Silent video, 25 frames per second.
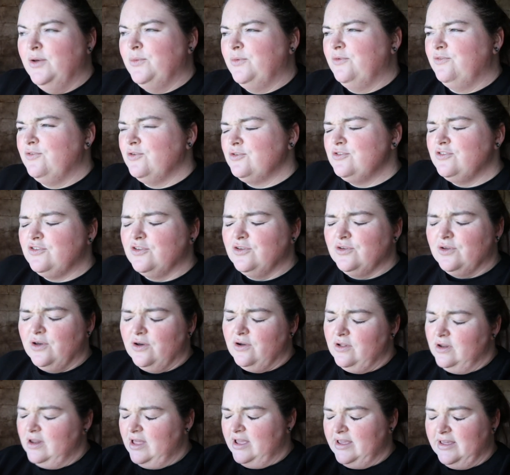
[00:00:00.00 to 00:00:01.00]
We've also
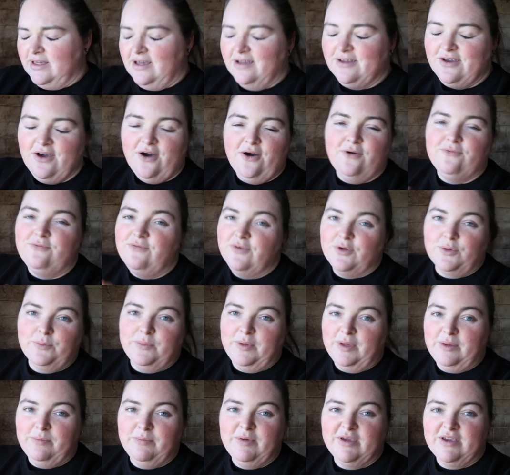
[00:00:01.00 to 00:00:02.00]
got, like, I can't
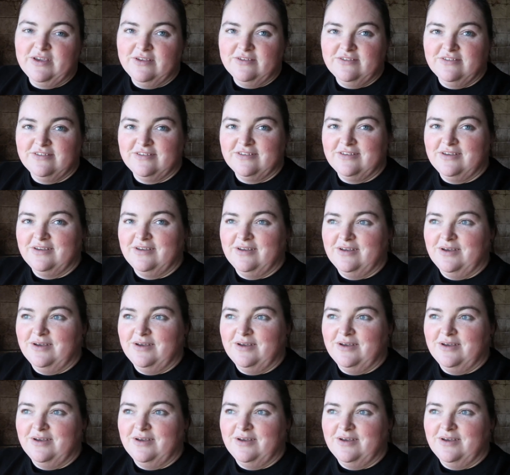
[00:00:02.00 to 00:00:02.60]
film it because